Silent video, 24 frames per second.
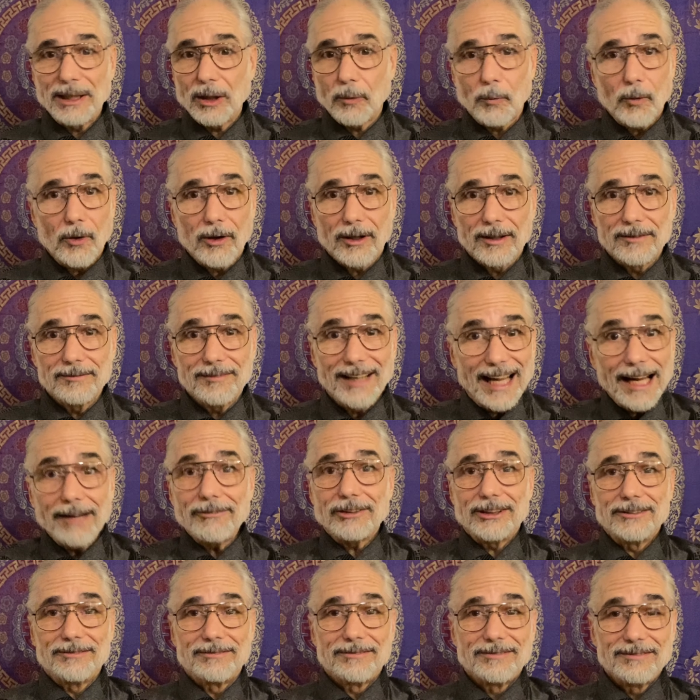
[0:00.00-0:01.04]
war, ever
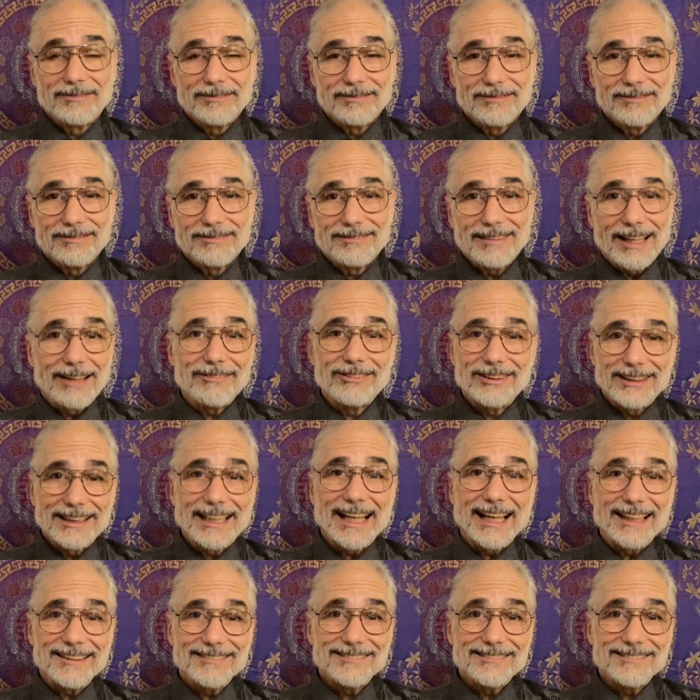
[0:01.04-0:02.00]
again.